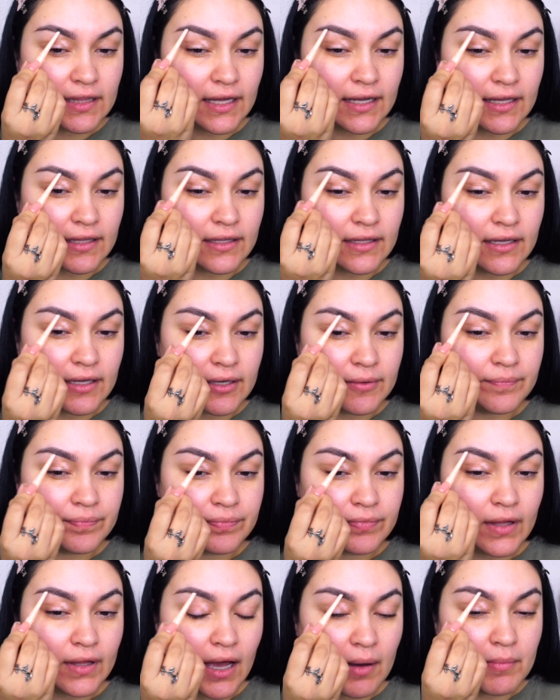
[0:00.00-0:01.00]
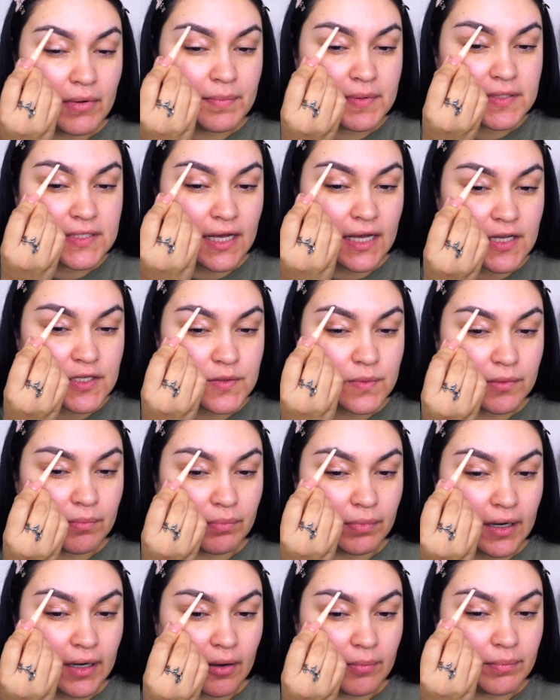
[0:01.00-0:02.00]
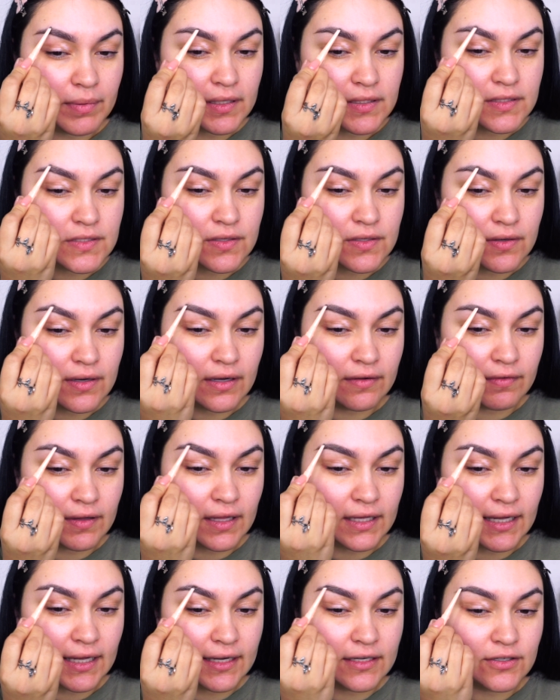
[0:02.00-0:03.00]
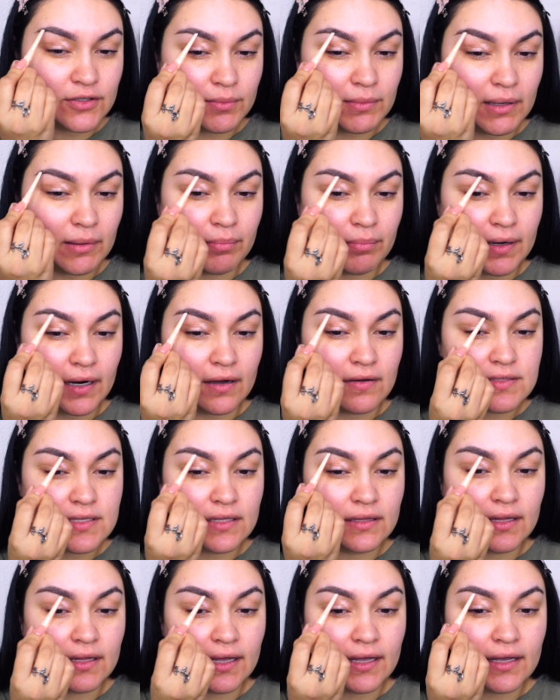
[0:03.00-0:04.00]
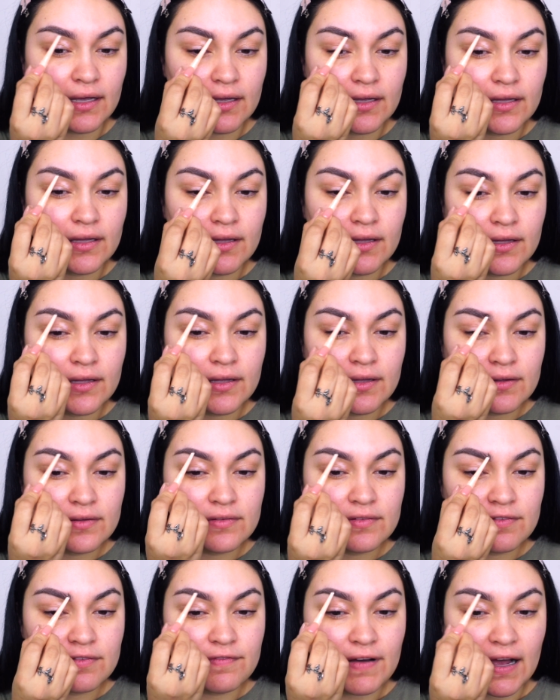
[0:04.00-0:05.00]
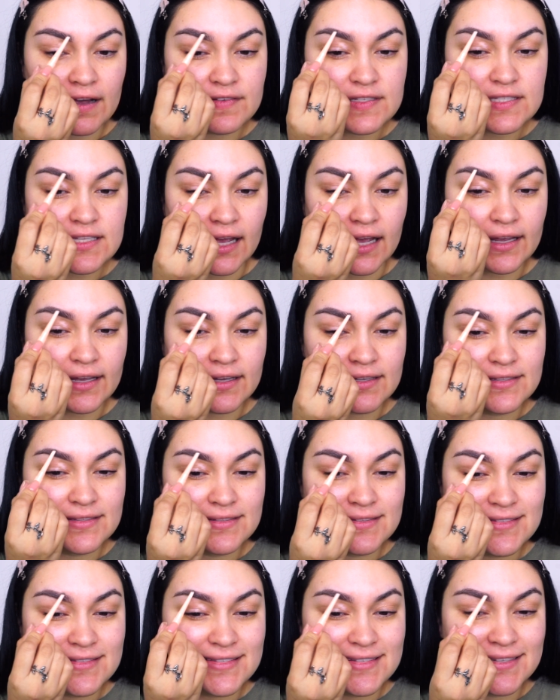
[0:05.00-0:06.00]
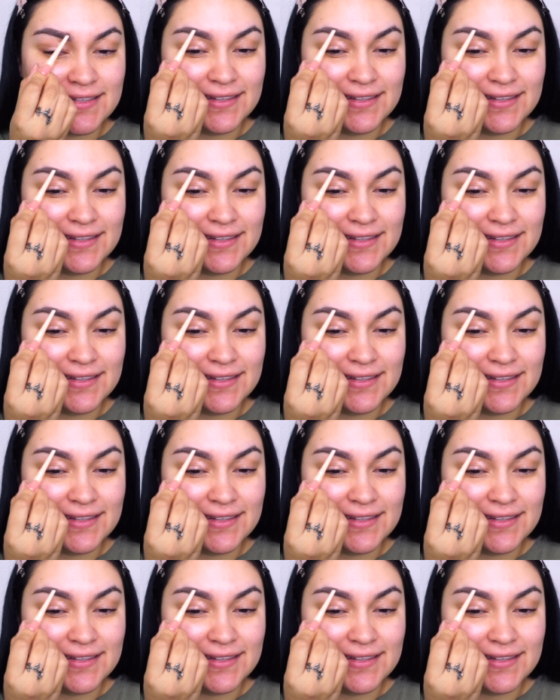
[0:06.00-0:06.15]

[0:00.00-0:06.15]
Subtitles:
lightly. I'm obsessed with brow pencil. I feel like I can do my brows in like 5 seconds.